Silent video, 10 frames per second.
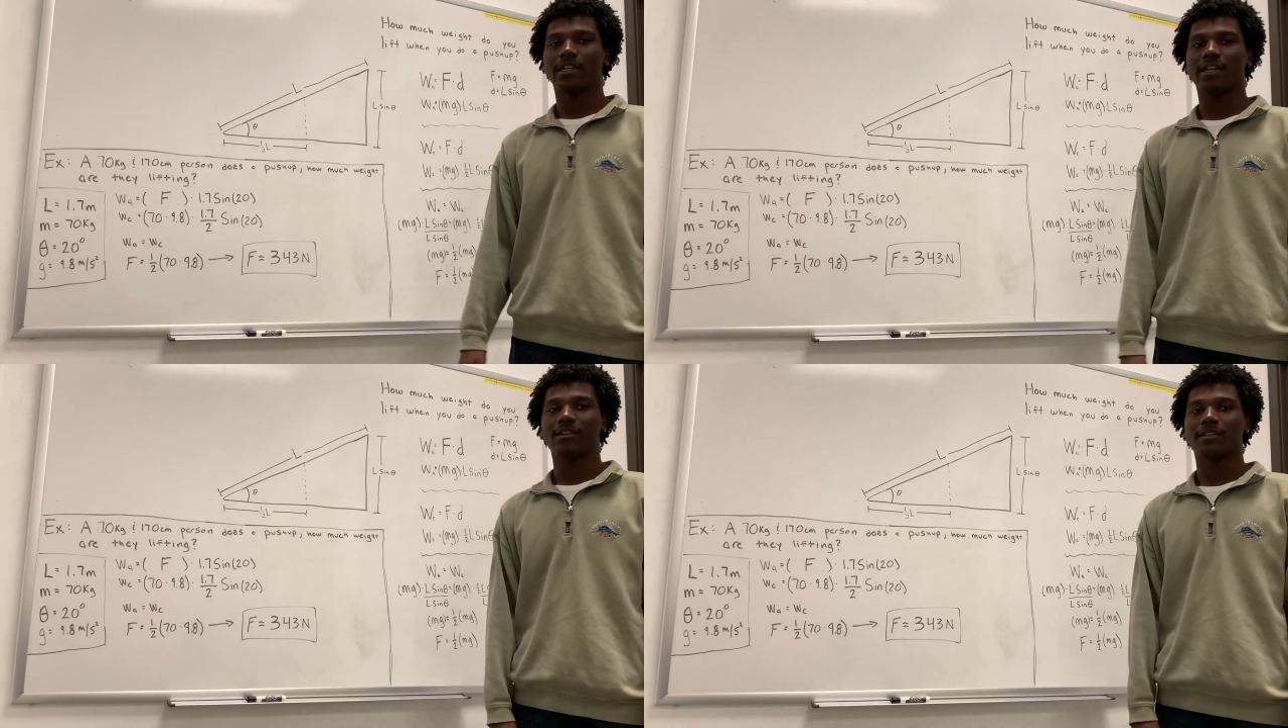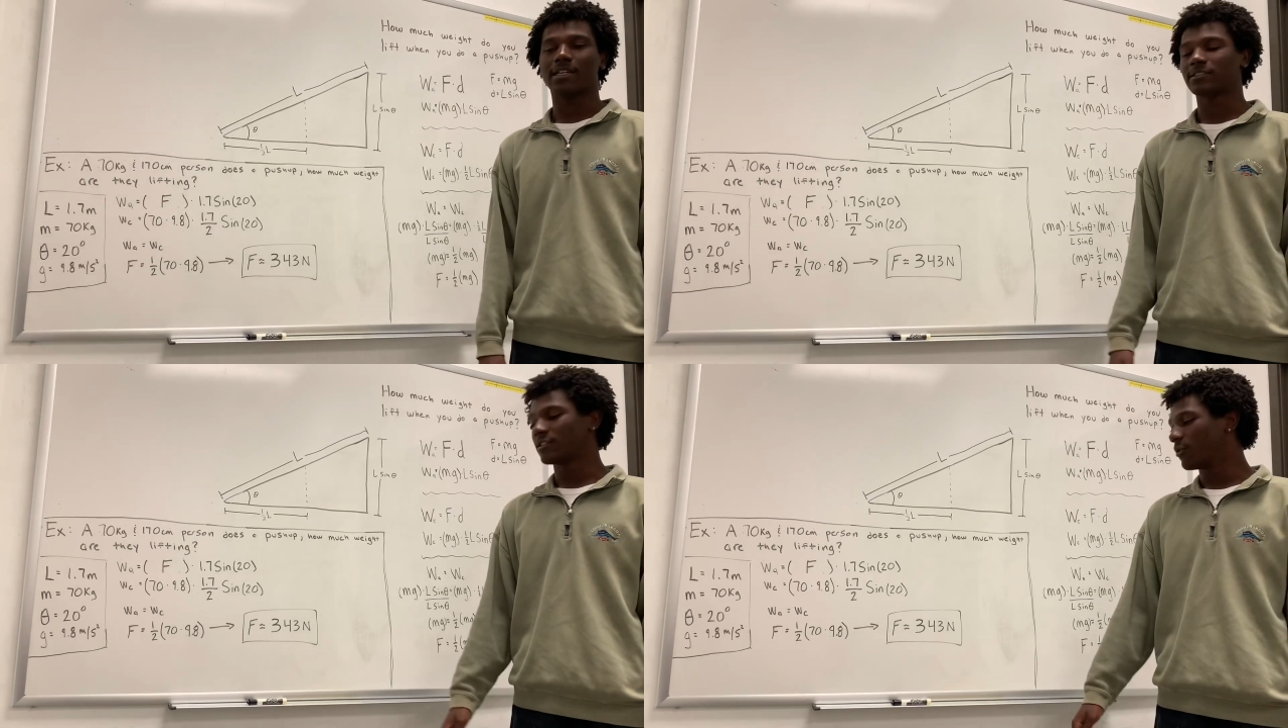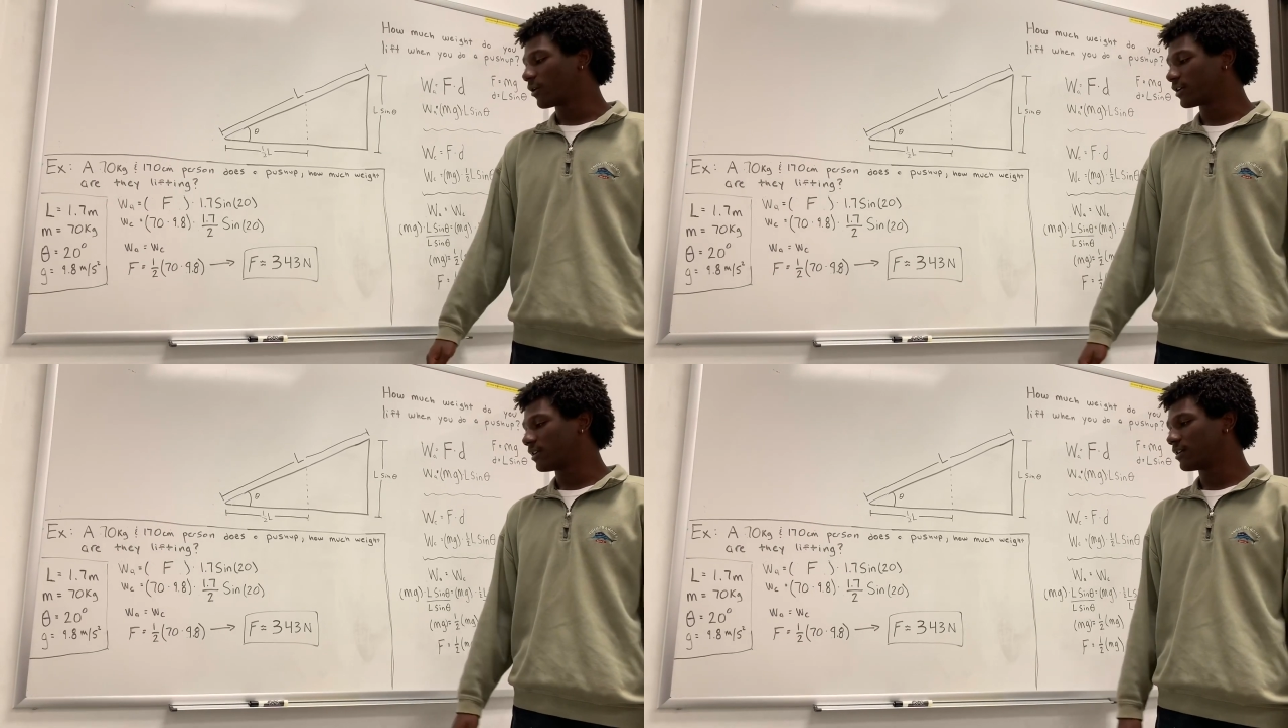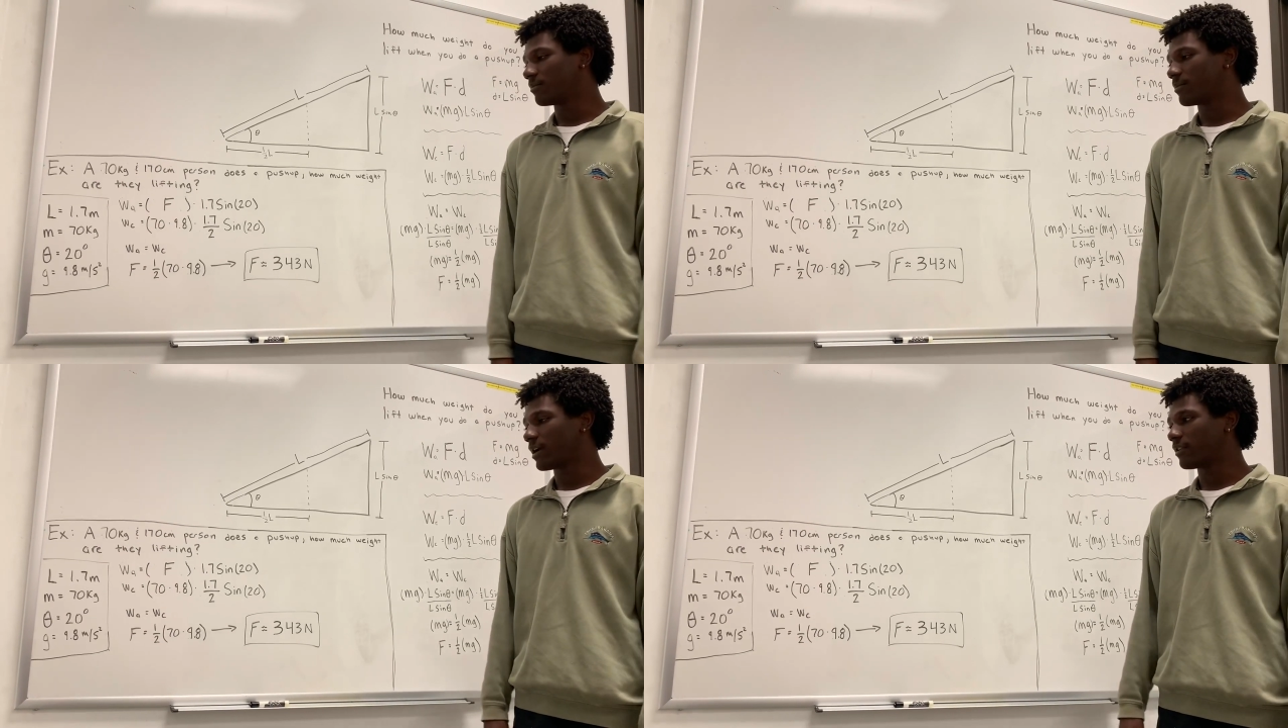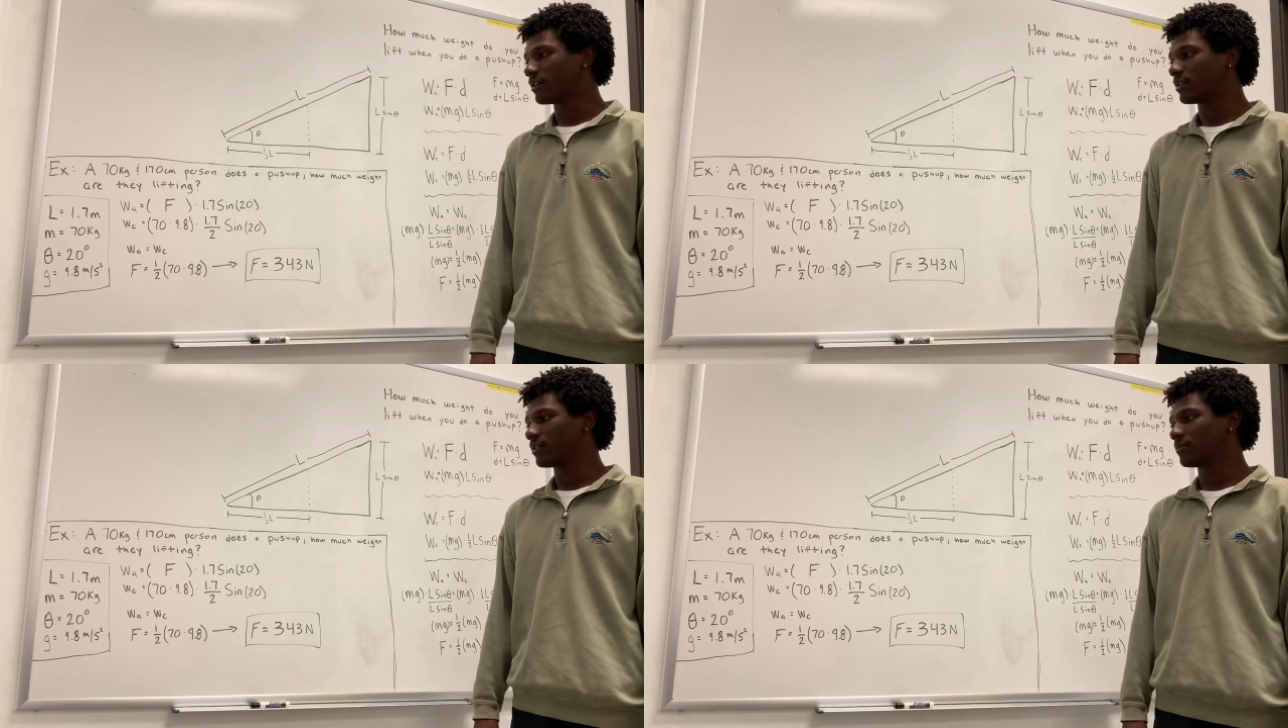and that's the work done by
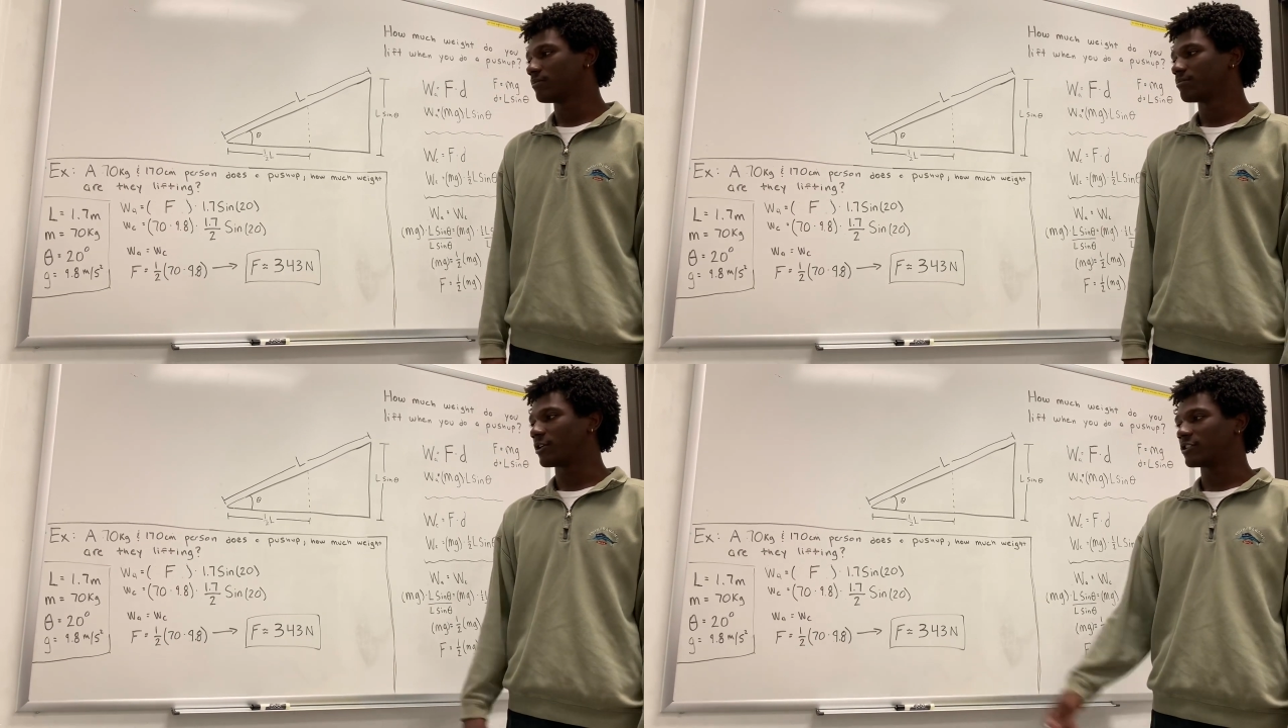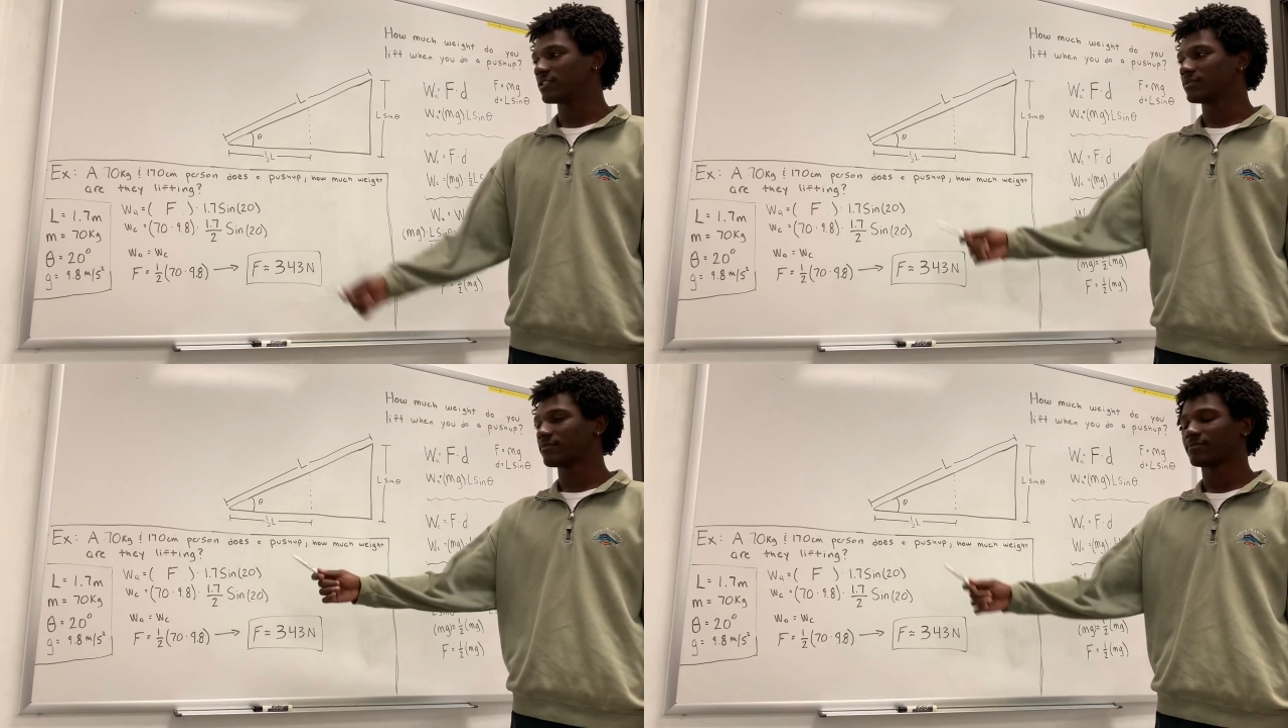the person.